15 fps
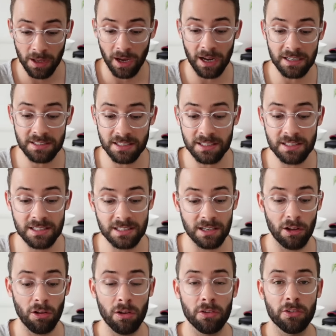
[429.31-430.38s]
I did
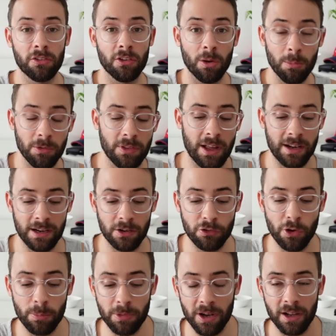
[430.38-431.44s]
sell some of that
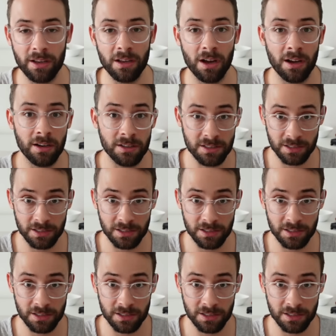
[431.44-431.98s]
airdrop that I got